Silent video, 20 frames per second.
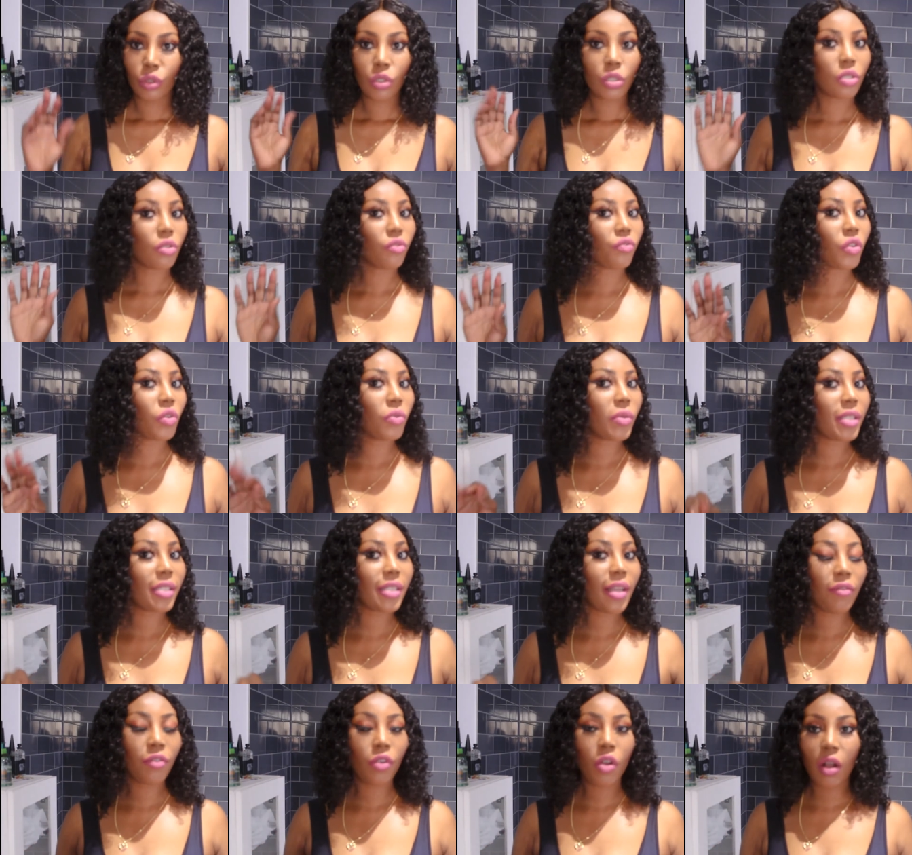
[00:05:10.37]
So viewers,
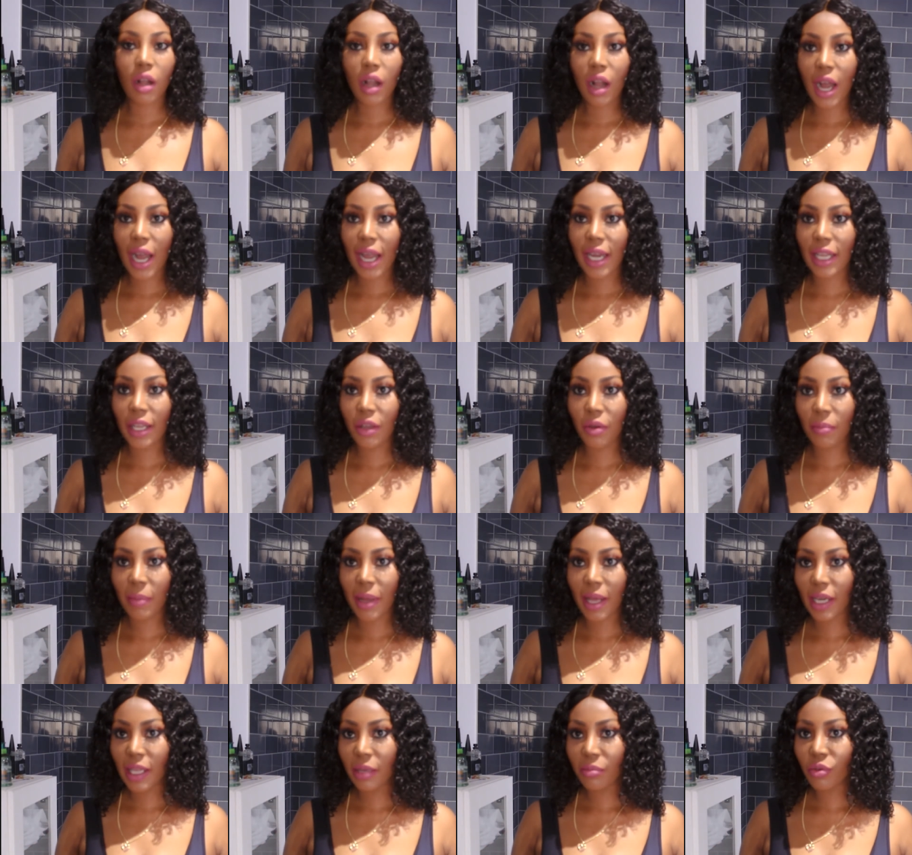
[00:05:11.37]
I've got Kylie on
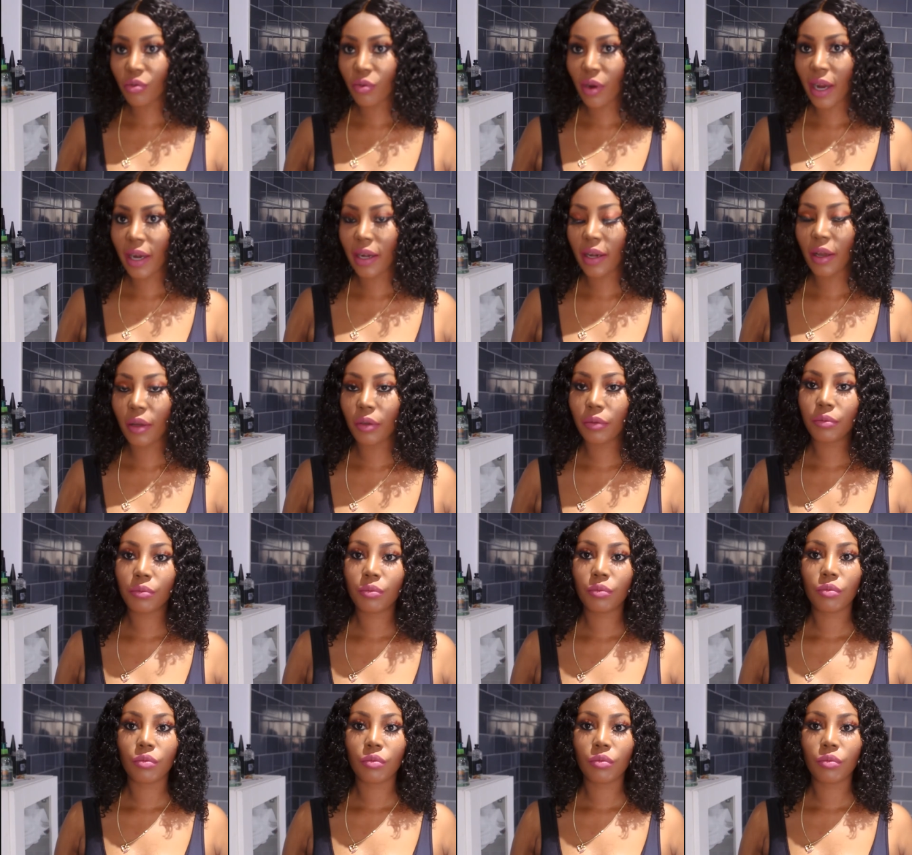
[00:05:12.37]
my lips right now.